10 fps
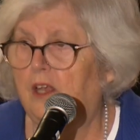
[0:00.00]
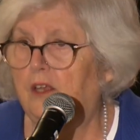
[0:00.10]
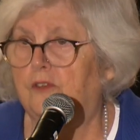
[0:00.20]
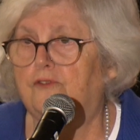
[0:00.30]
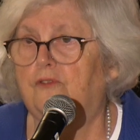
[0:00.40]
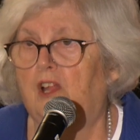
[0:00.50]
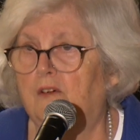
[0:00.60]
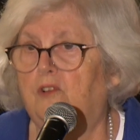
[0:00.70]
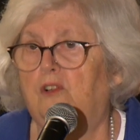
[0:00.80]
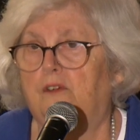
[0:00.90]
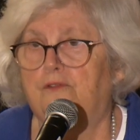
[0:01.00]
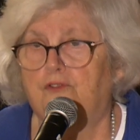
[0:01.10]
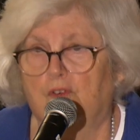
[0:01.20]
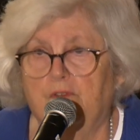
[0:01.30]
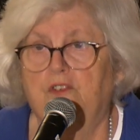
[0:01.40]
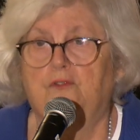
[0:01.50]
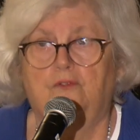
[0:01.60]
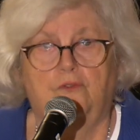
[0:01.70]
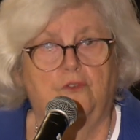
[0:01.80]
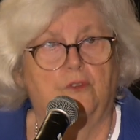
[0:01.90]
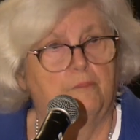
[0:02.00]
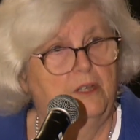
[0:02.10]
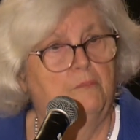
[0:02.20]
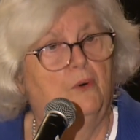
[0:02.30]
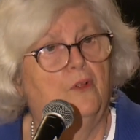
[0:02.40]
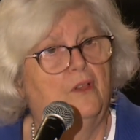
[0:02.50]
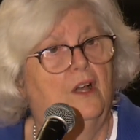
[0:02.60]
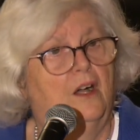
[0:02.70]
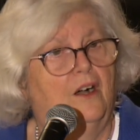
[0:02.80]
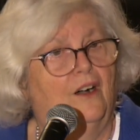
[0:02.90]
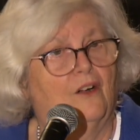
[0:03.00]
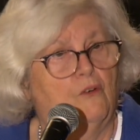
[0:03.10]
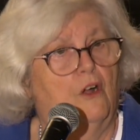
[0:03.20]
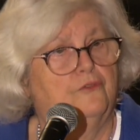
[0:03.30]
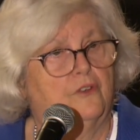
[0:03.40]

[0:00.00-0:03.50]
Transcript: Its level of service to the people across the